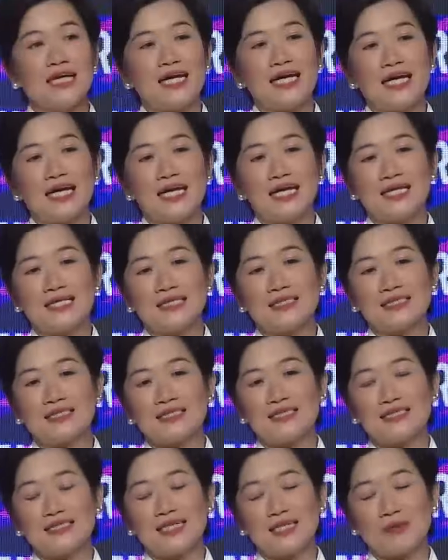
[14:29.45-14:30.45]
And
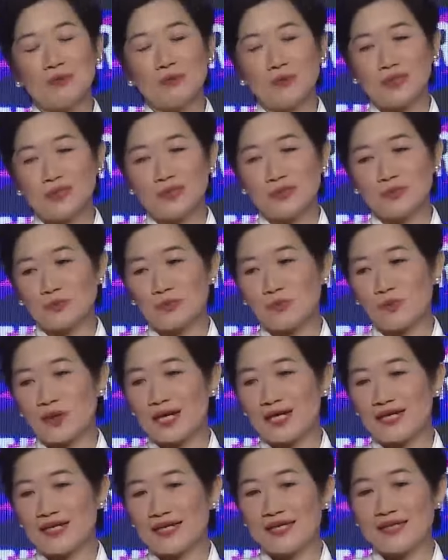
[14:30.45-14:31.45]
I wondered
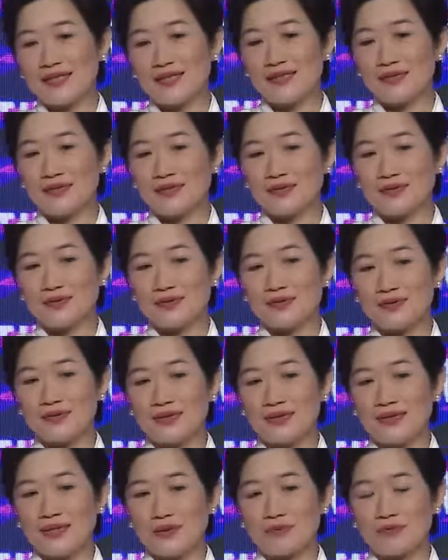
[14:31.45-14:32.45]
why, you know,
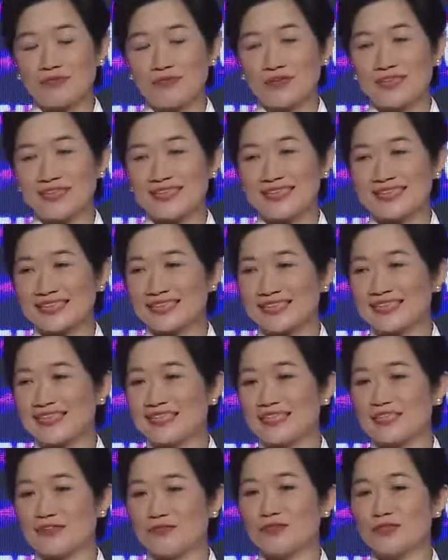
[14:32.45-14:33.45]
they were very
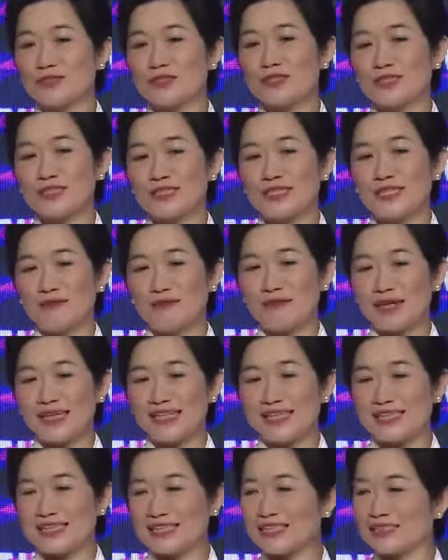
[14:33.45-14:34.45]
successful in
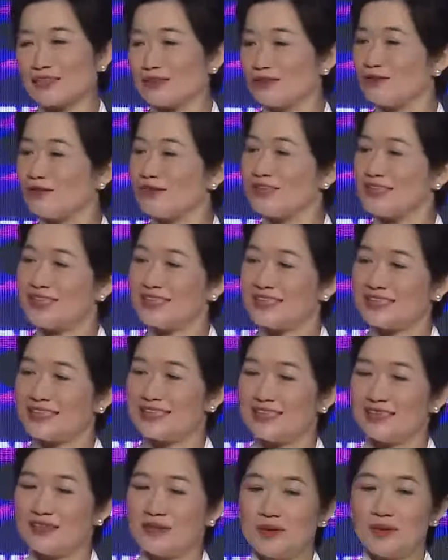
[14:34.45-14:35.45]
managing through these
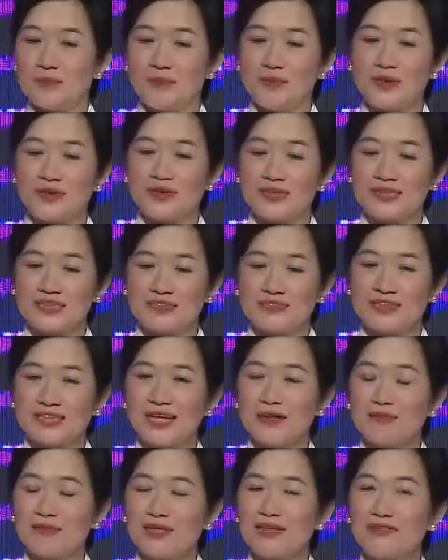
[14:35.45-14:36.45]
periods of
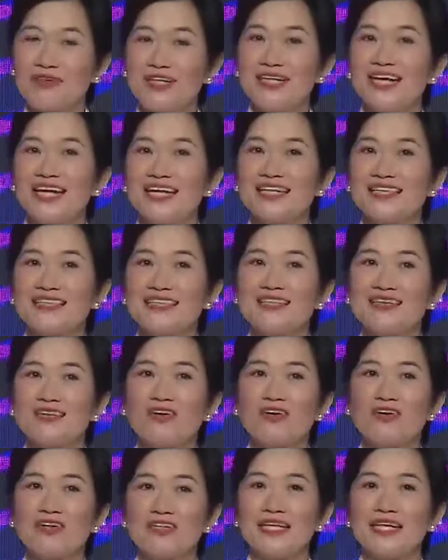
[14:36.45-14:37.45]
time. And I realized they are
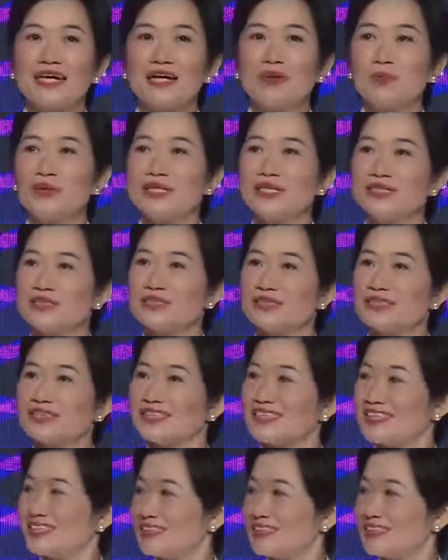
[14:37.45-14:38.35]
called A I winters.